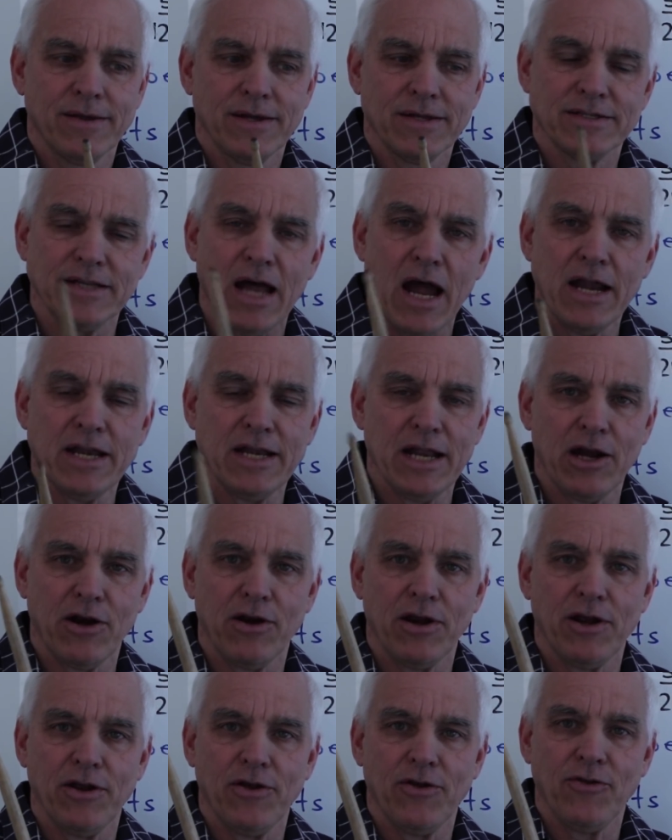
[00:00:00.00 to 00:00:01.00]
signed
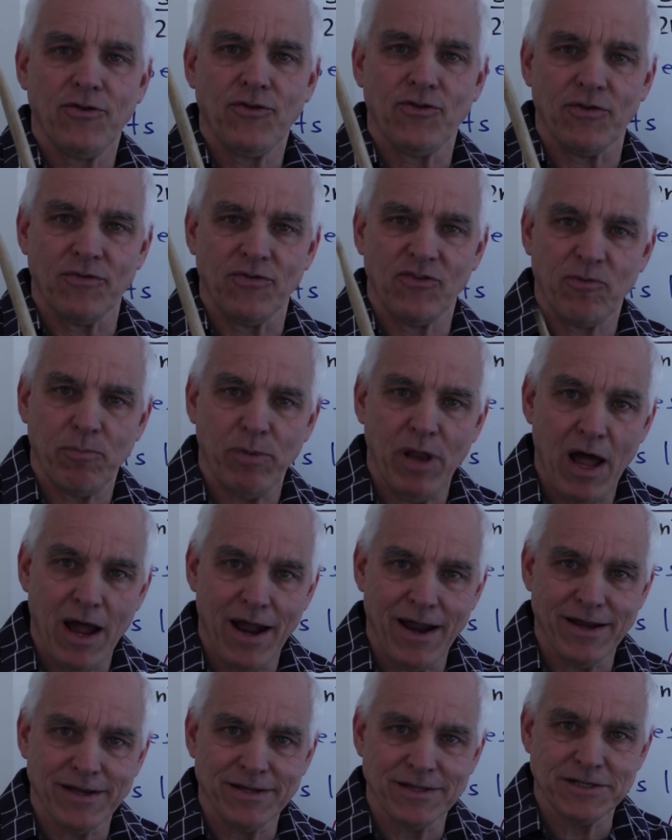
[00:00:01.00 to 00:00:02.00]
areas of
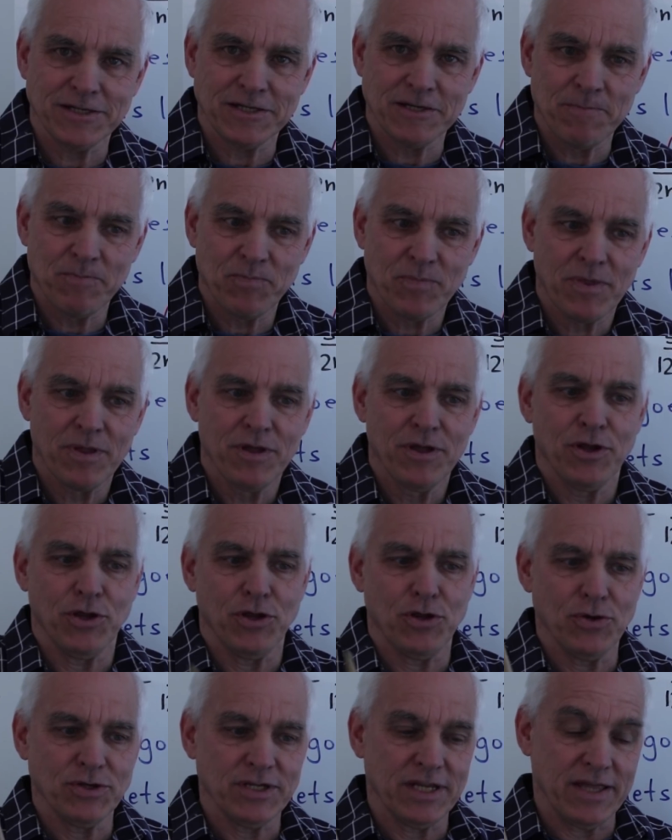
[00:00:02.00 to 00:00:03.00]
splines,
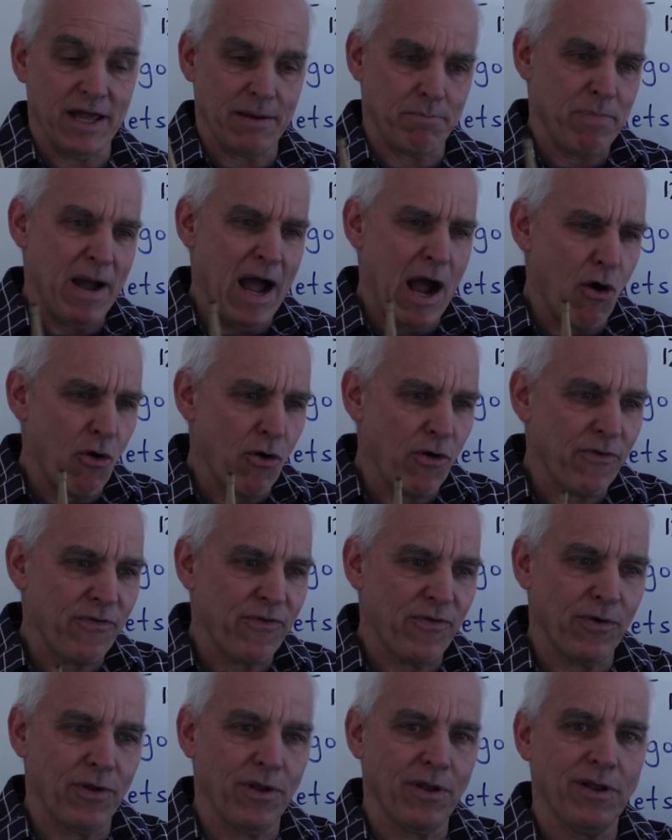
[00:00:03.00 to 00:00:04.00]
using that
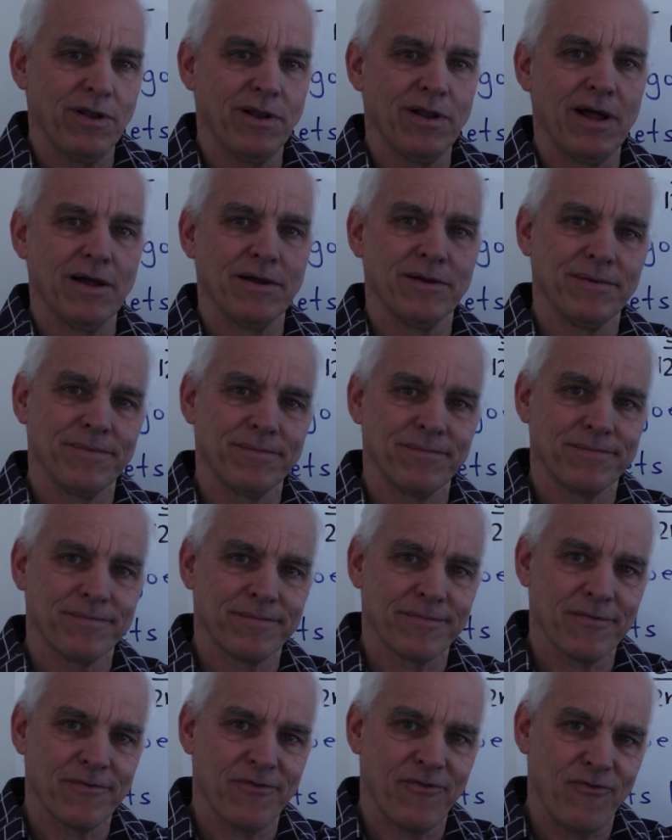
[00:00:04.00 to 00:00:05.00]
powerful
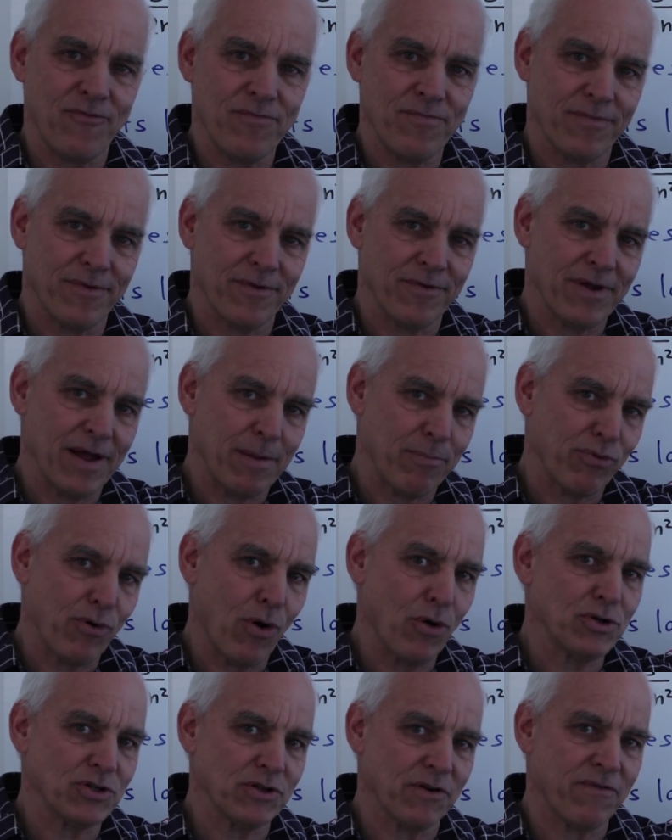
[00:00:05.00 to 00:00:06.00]

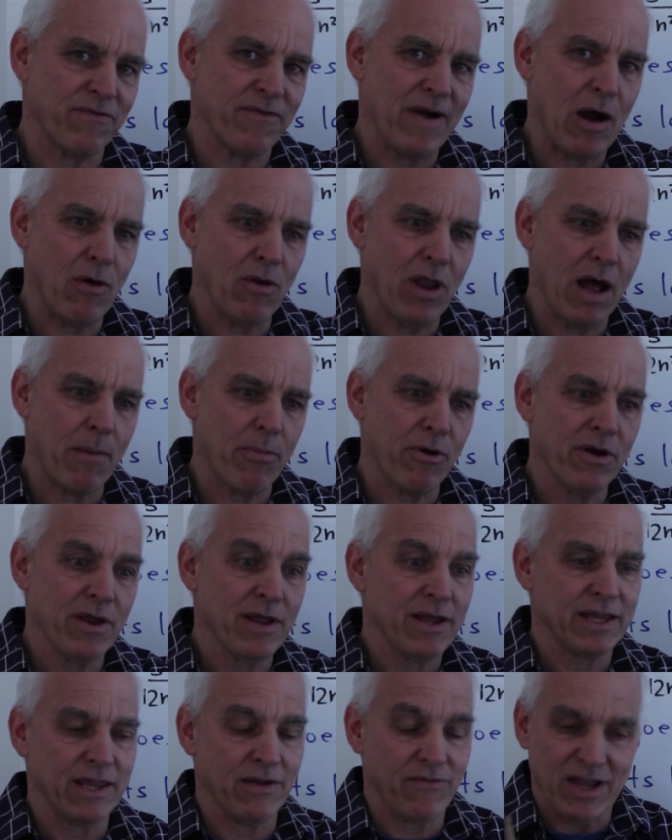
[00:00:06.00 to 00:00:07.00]
approach of Faulhaber,
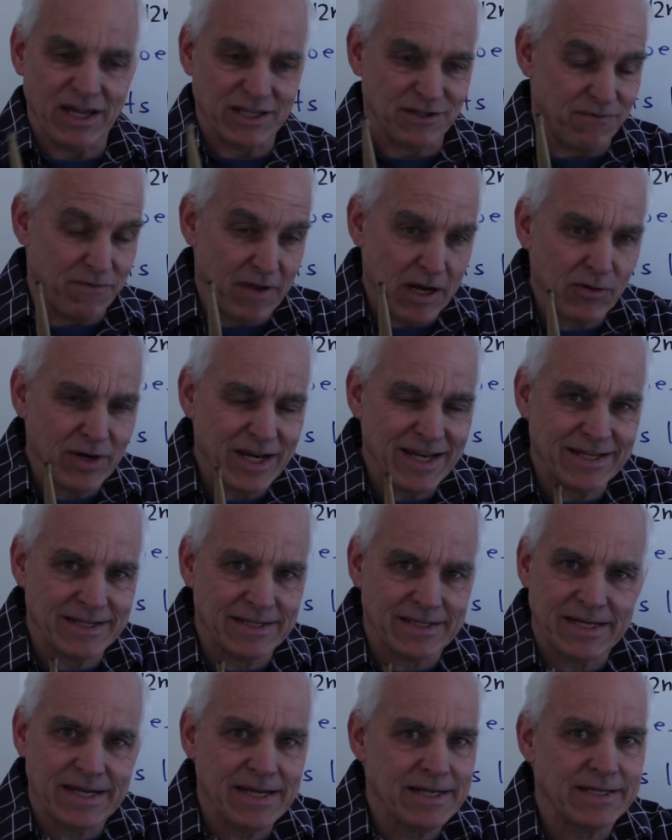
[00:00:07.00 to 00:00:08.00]
giving us very
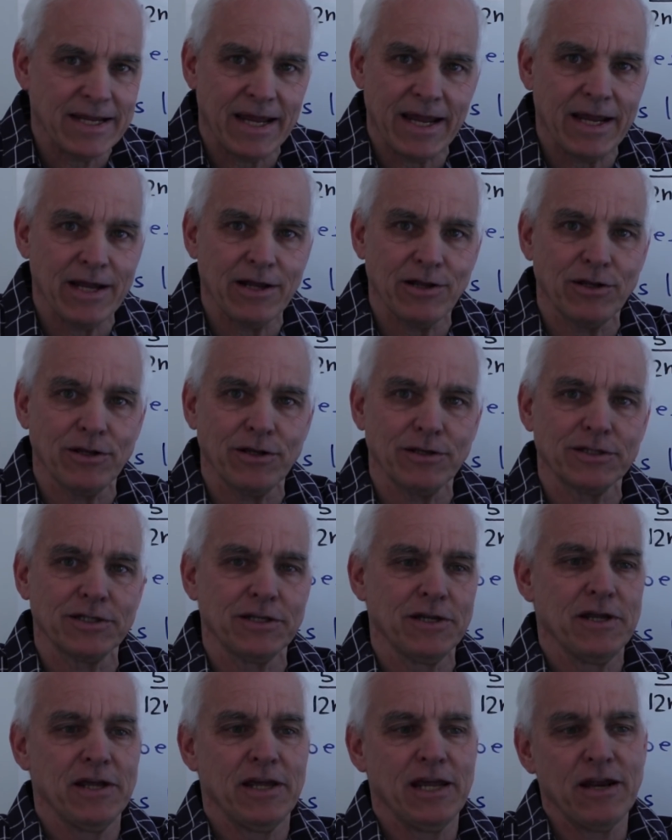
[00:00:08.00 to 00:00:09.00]
detailed
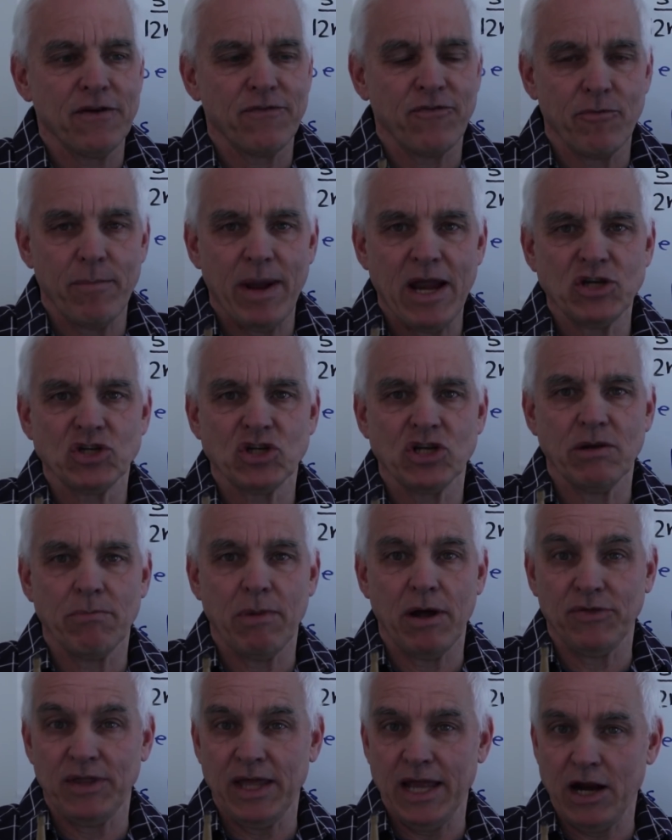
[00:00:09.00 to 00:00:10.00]
information
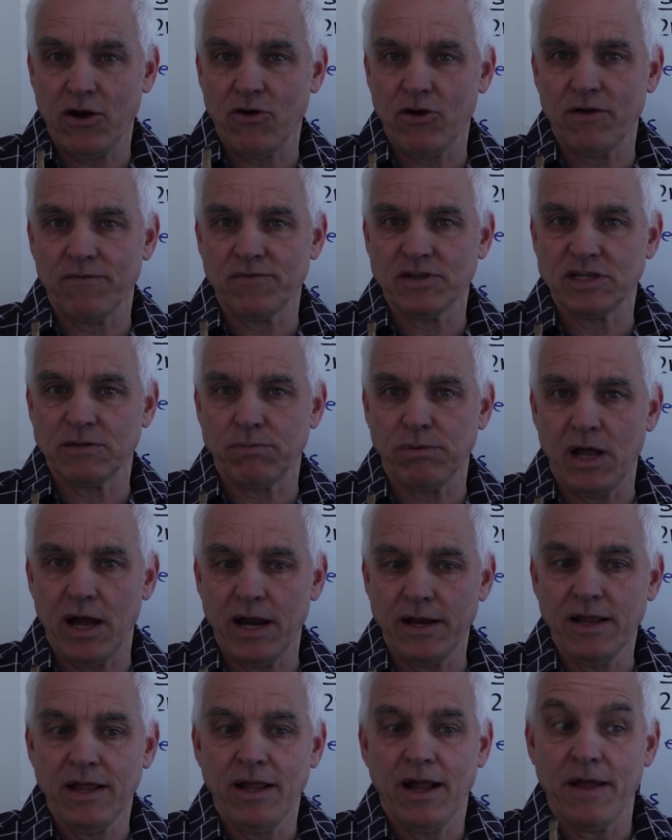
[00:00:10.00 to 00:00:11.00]
about the area of the
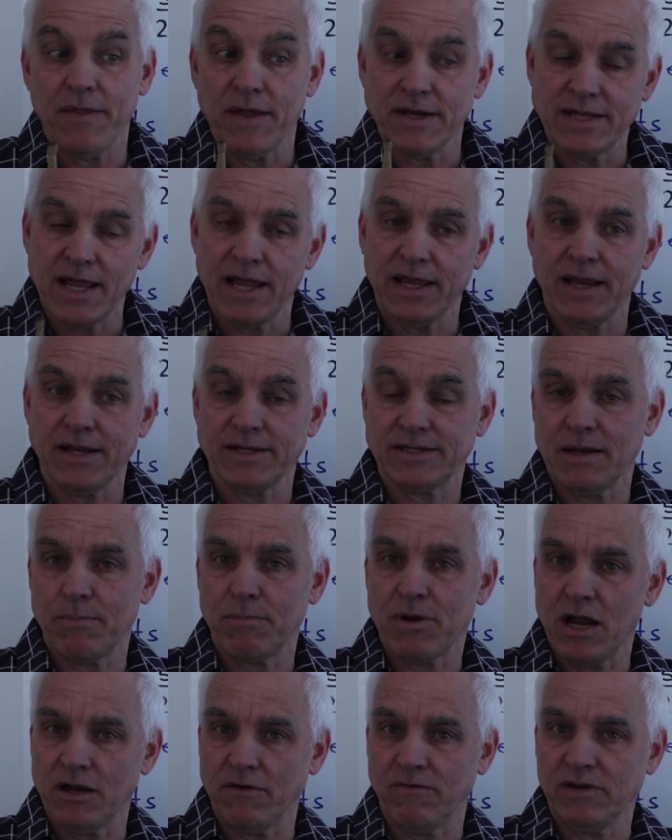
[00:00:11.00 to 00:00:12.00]
spline, and then taking some
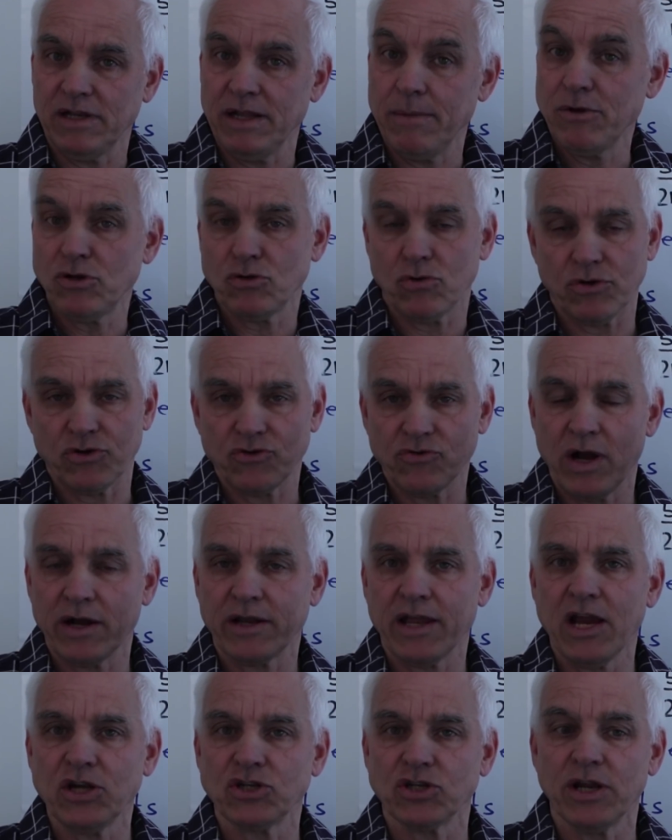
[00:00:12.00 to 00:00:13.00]
kind of limit or
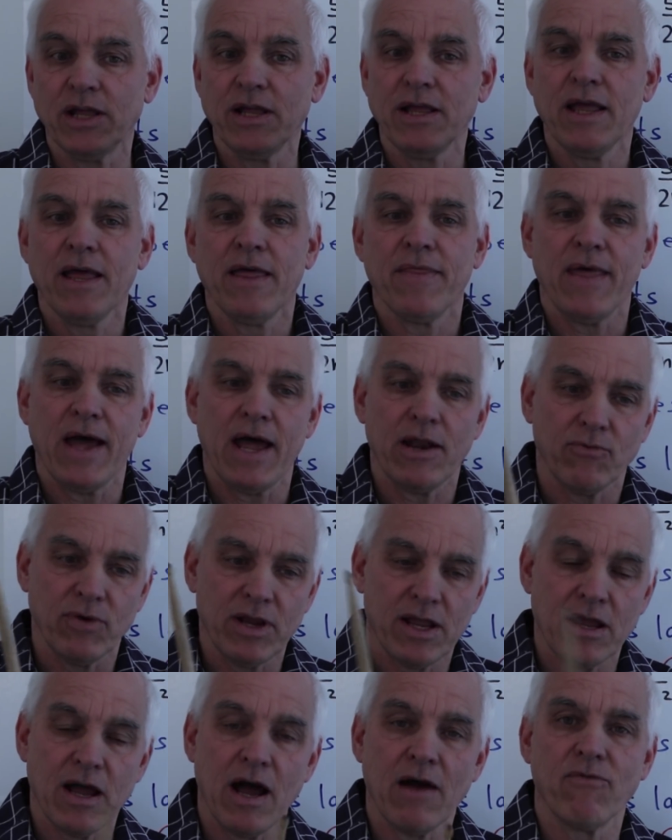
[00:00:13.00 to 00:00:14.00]
truncation, that
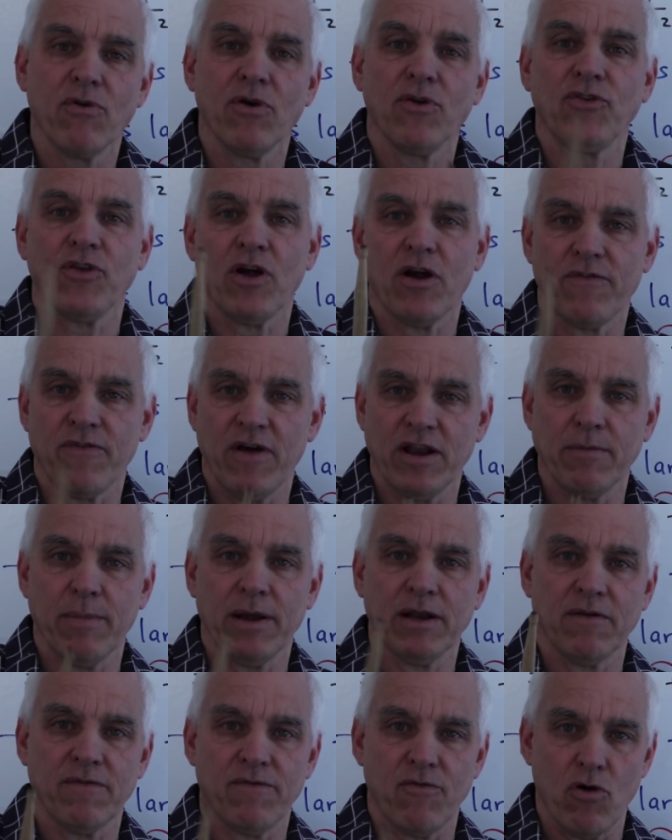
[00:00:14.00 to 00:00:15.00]
recovers our
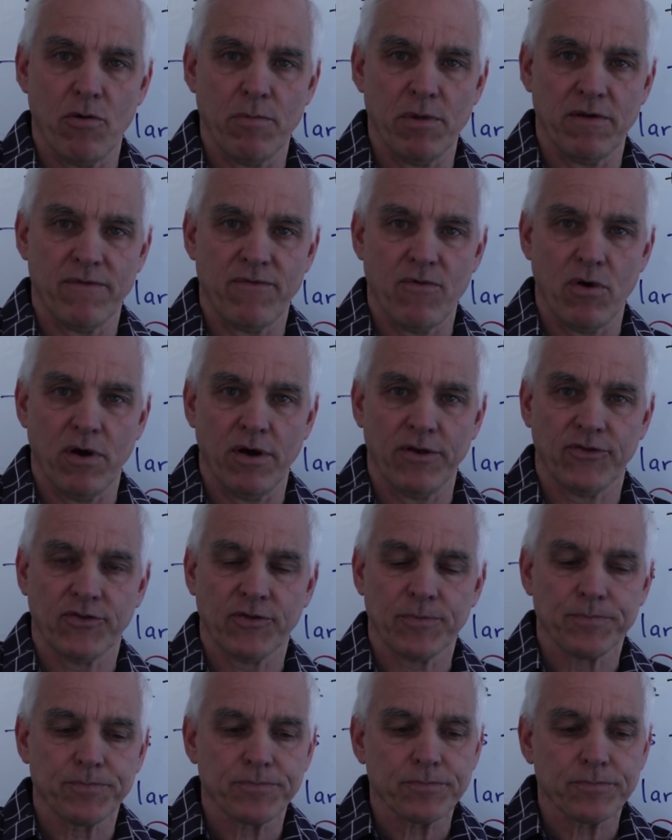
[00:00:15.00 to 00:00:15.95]
fundamental formula for us.